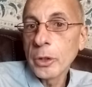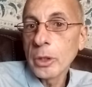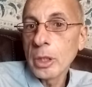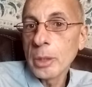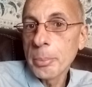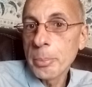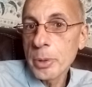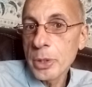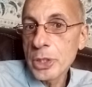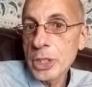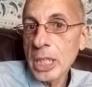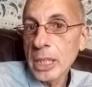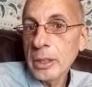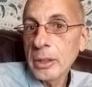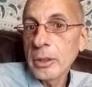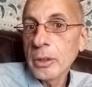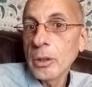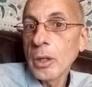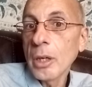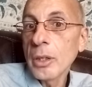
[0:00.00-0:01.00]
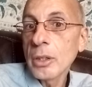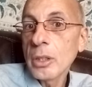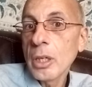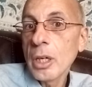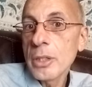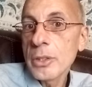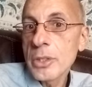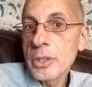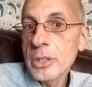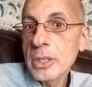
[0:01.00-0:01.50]
going to project your
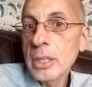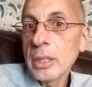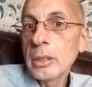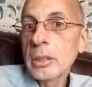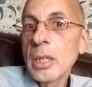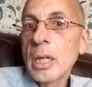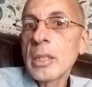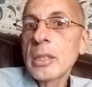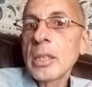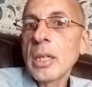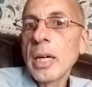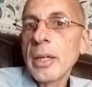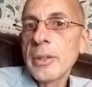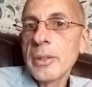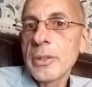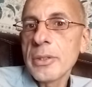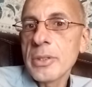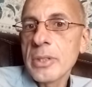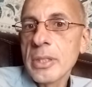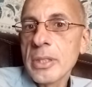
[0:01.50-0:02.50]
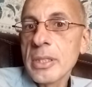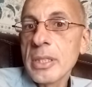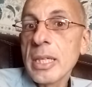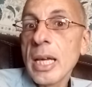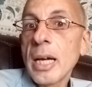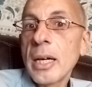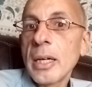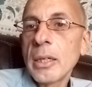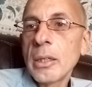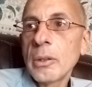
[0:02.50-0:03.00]
unconscious guilt onto others and say,
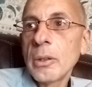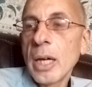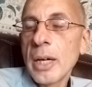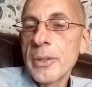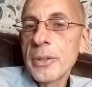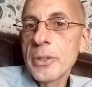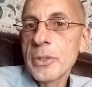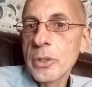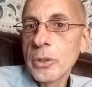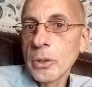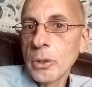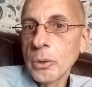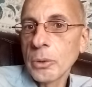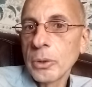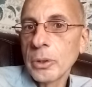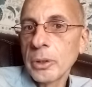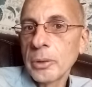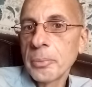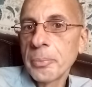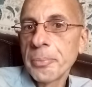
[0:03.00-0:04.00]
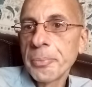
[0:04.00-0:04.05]
oh, how others are no good.